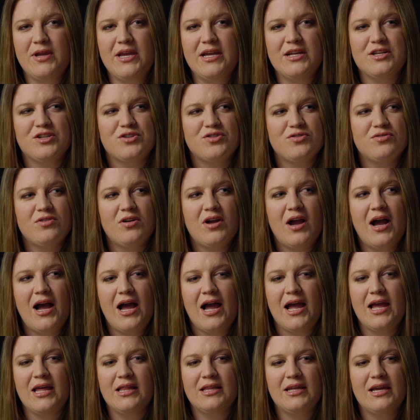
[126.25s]
we can
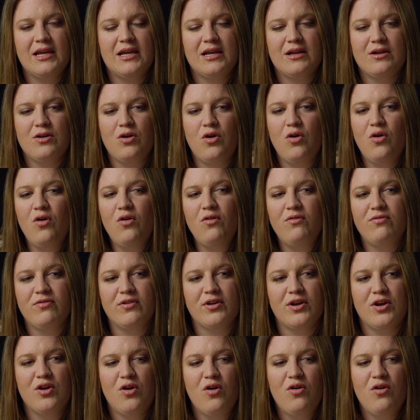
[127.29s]
try like over and